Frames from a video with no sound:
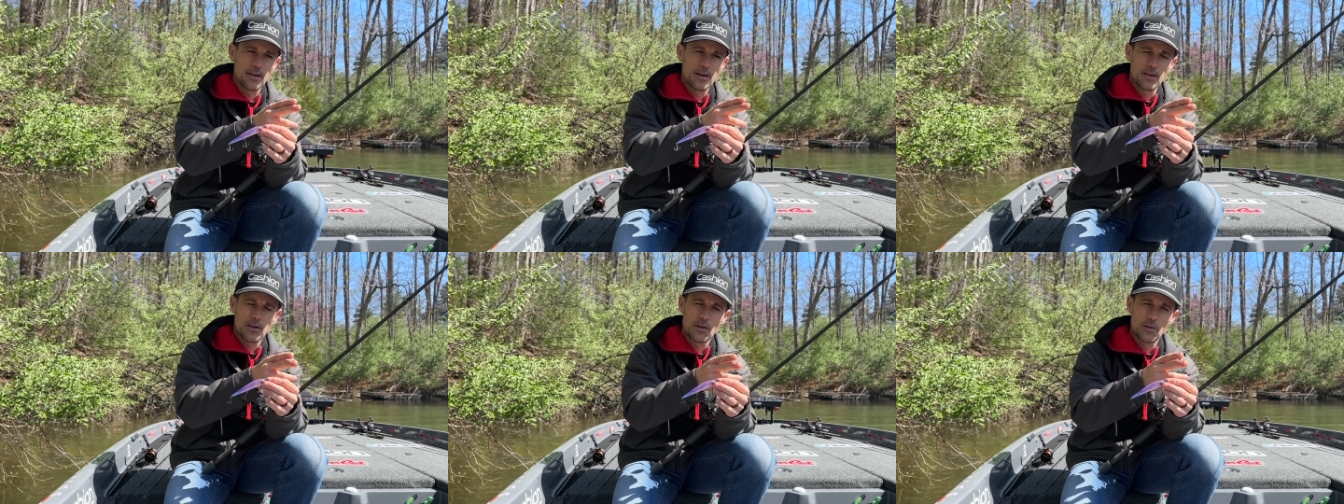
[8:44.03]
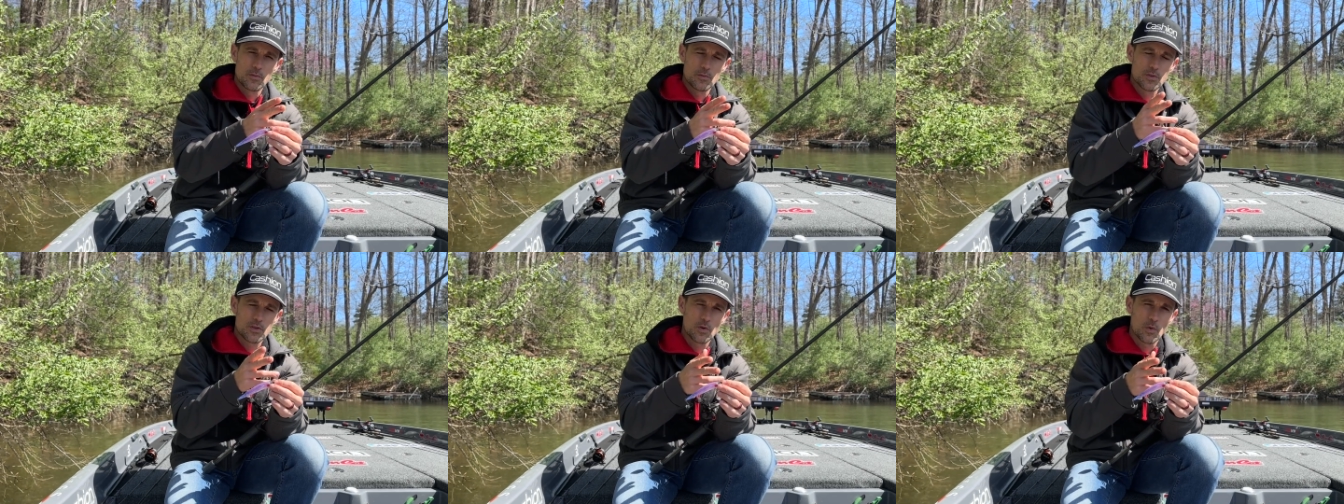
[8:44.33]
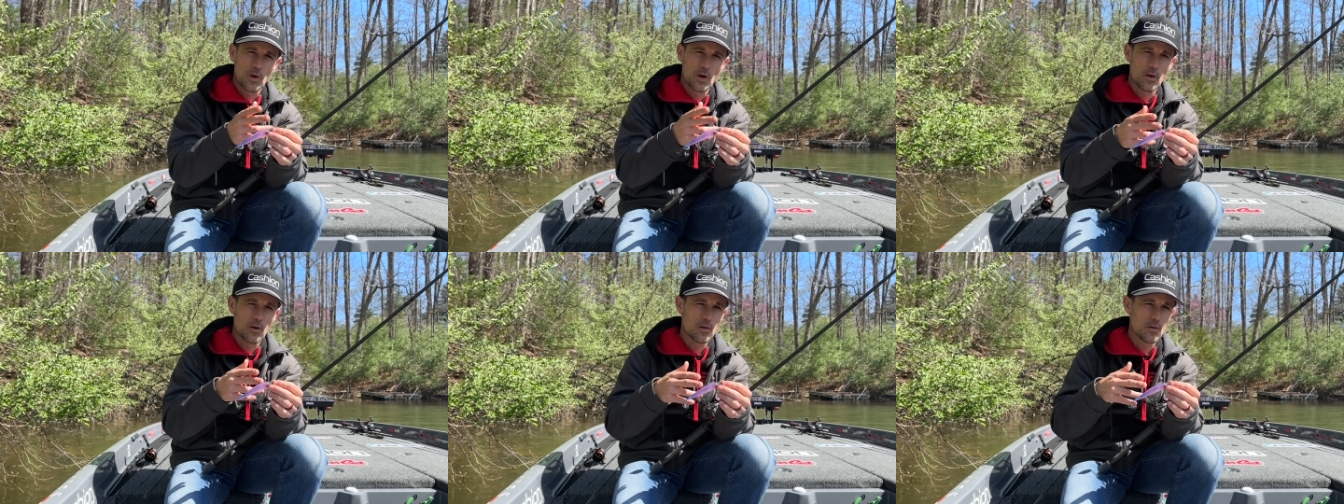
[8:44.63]
I go
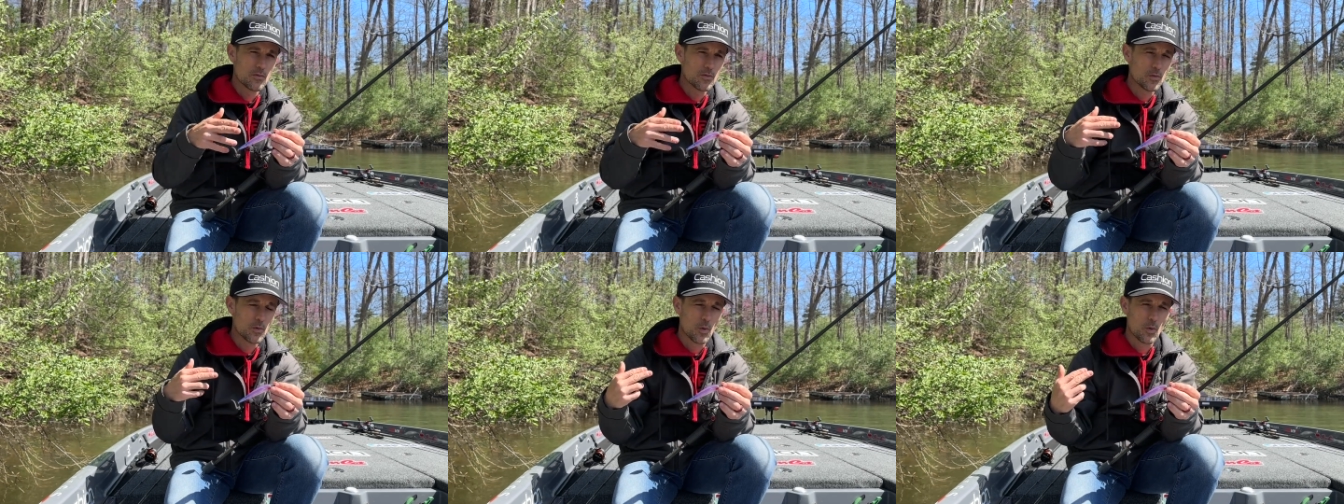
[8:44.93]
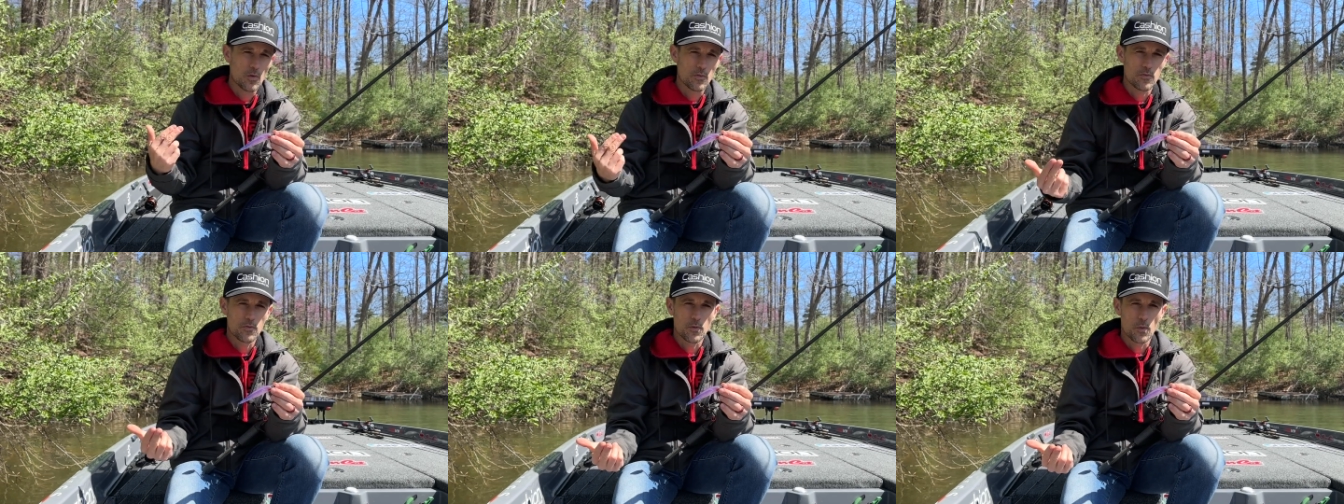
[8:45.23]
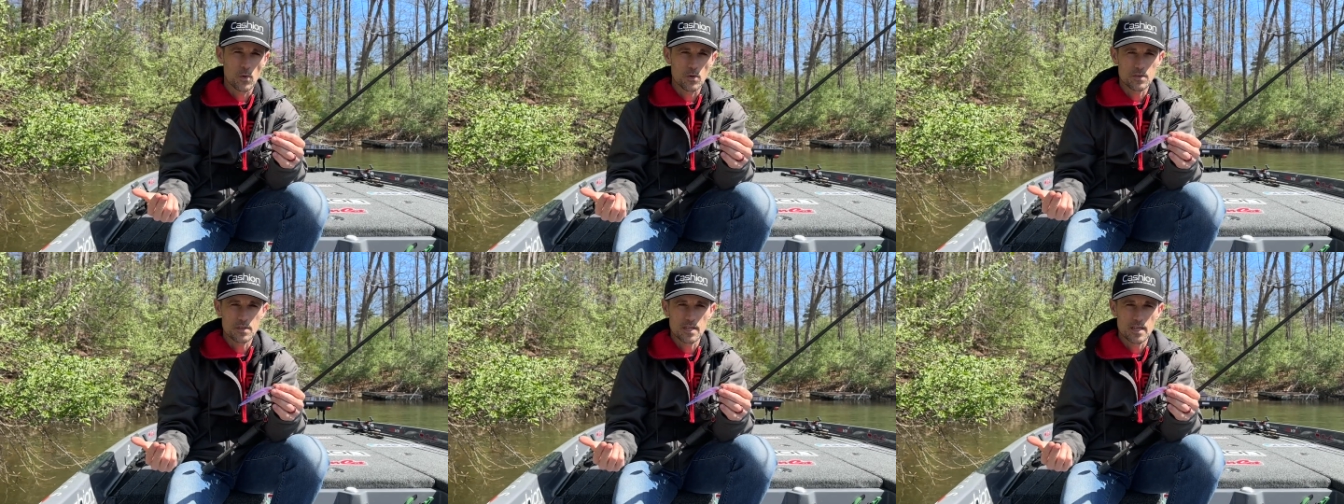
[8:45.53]
12 or
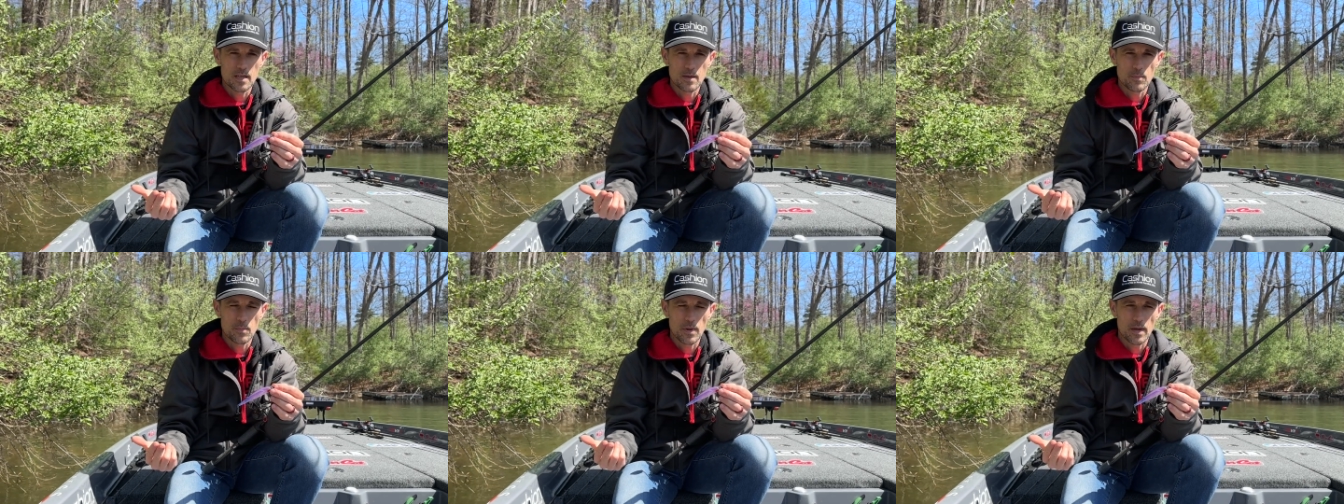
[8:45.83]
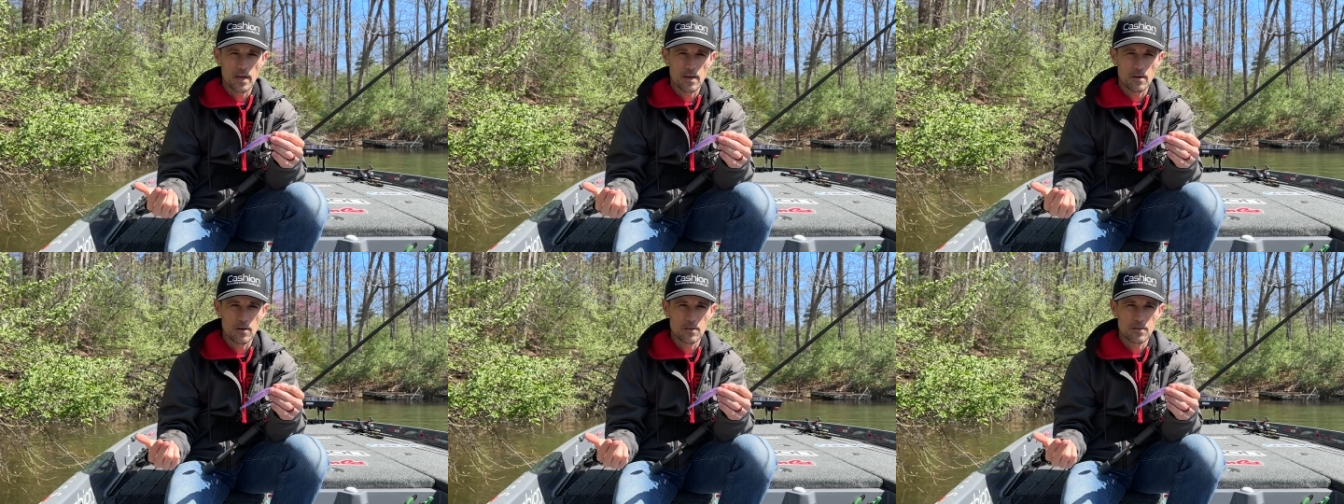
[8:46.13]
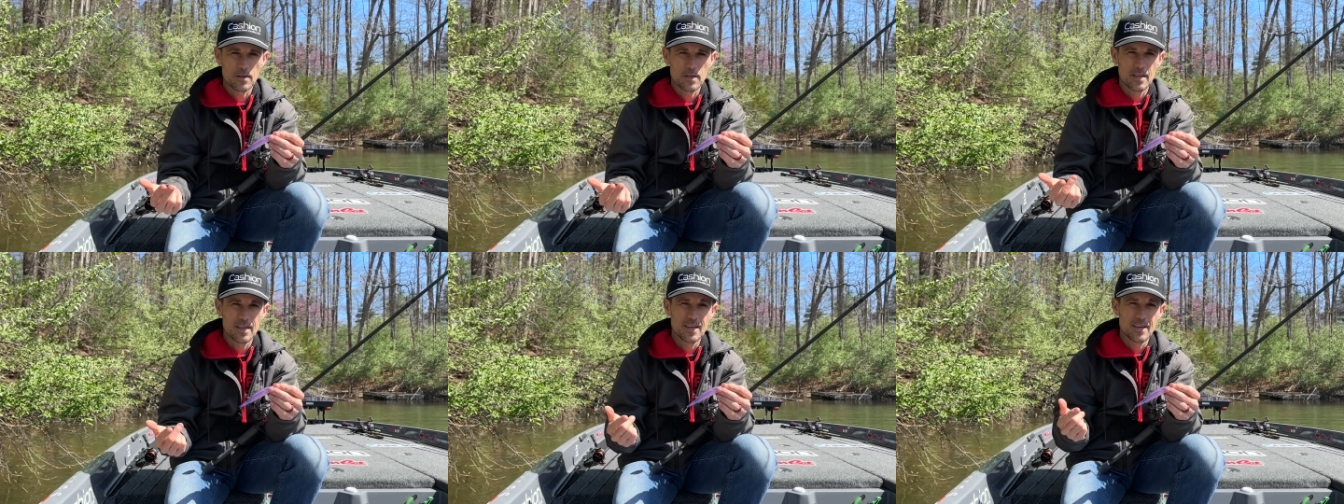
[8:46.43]
14 pound